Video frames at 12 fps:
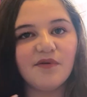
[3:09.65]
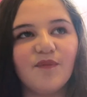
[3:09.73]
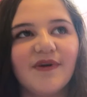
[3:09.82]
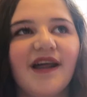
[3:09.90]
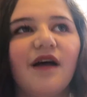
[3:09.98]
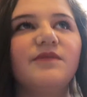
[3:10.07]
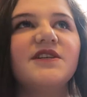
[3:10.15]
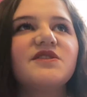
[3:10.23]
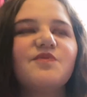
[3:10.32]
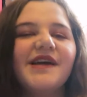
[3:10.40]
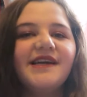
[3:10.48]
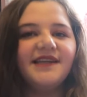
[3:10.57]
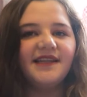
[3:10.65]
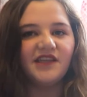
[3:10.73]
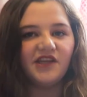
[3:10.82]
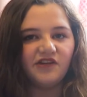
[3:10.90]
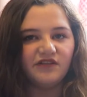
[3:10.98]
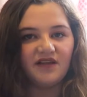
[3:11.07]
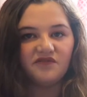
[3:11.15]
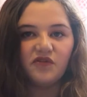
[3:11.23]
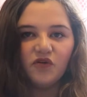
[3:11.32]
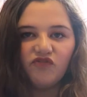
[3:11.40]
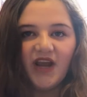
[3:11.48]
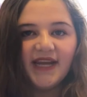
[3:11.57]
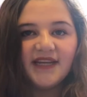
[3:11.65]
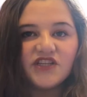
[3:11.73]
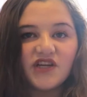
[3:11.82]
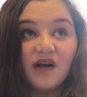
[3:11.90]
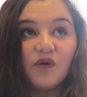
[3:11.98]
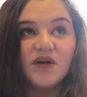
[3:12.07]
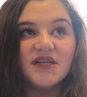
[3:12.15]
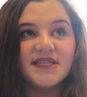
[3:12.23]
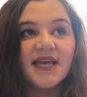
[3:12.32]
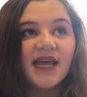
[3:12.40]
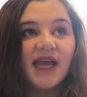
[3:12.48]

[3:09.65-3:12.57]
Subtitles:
But when I was waiting in the queue line for Rage, I was